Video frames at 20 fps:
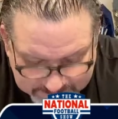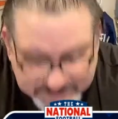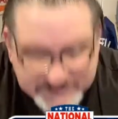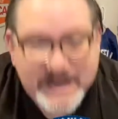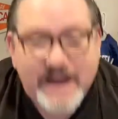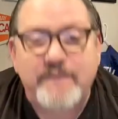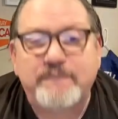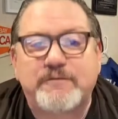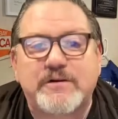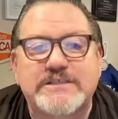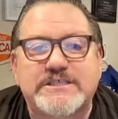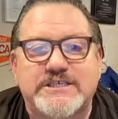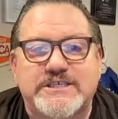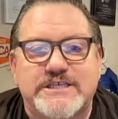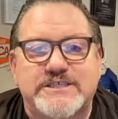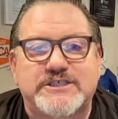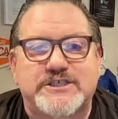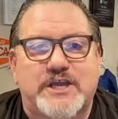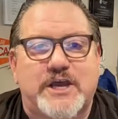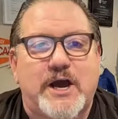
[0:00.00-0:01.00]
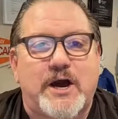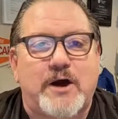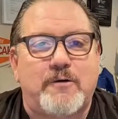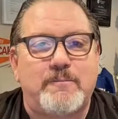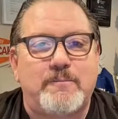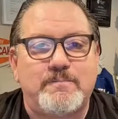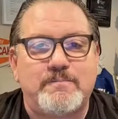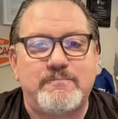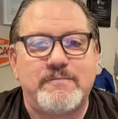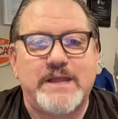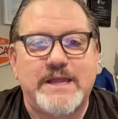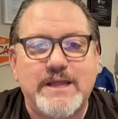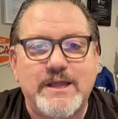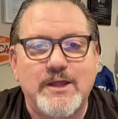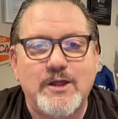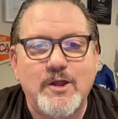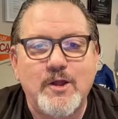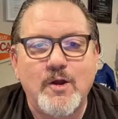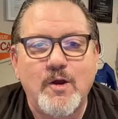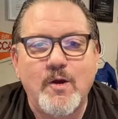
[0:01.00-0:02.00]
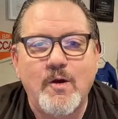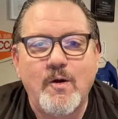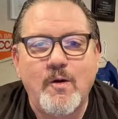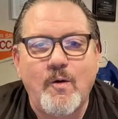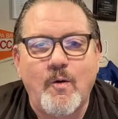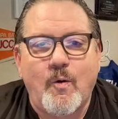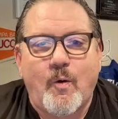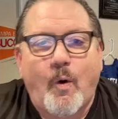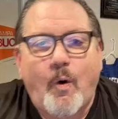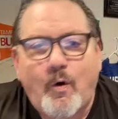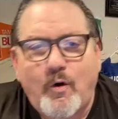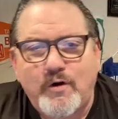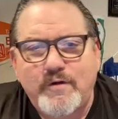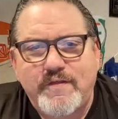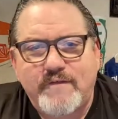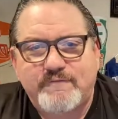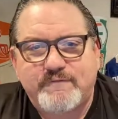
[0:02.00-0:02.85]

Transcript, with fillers: San Francisco or